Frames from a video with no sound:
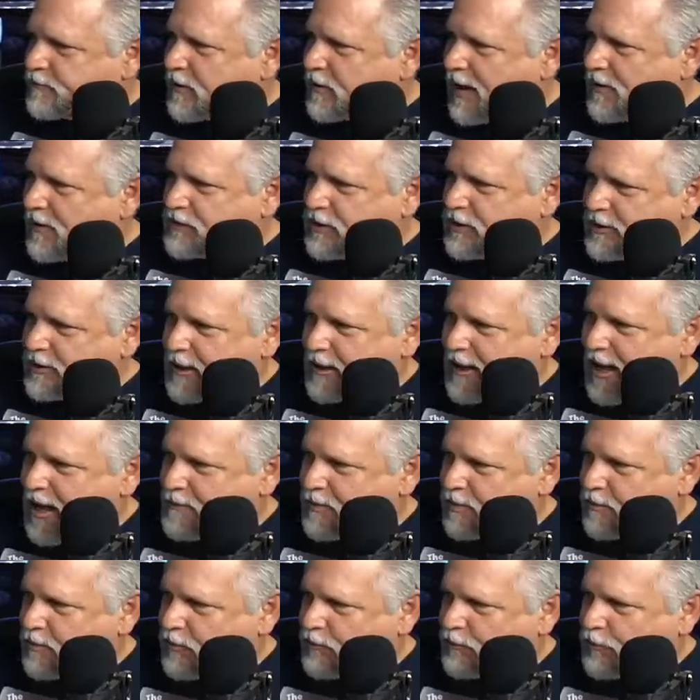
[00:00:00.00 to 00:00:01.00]
I've seen that
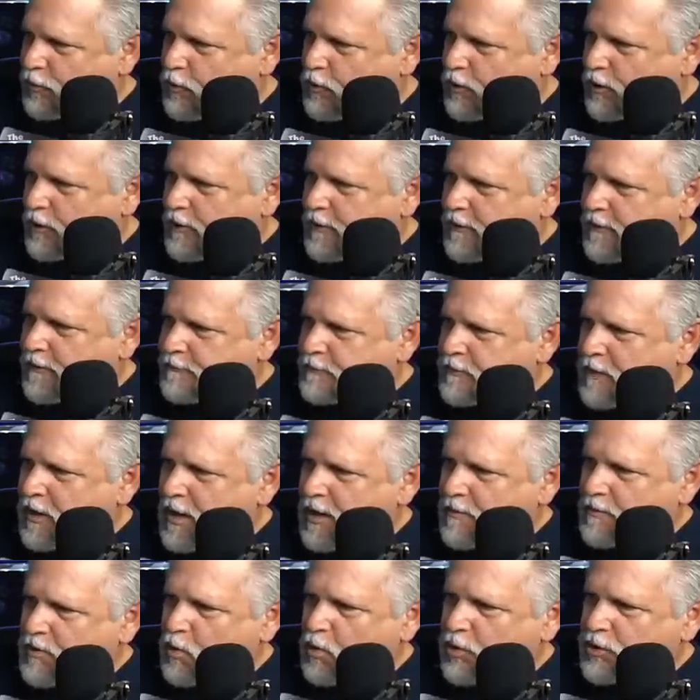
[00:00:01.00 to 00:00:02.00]
happen before.
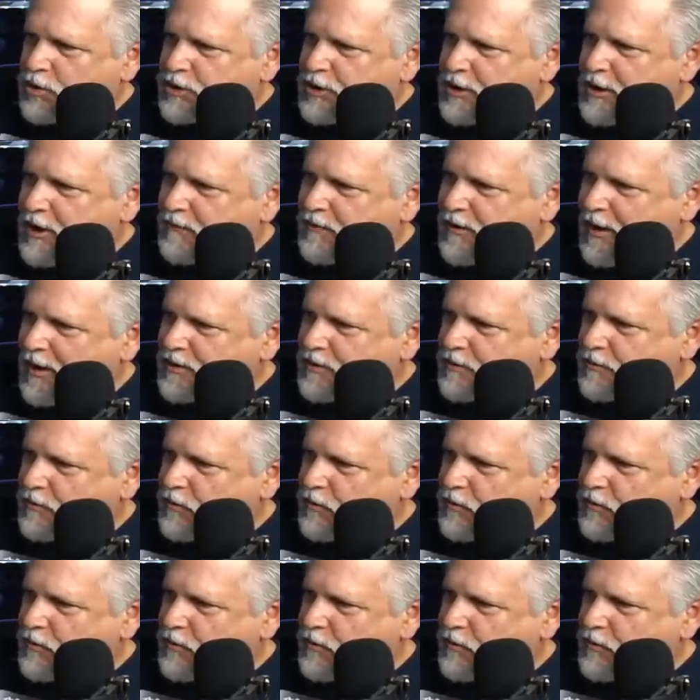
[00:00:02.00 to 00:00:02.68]
But we'll see if that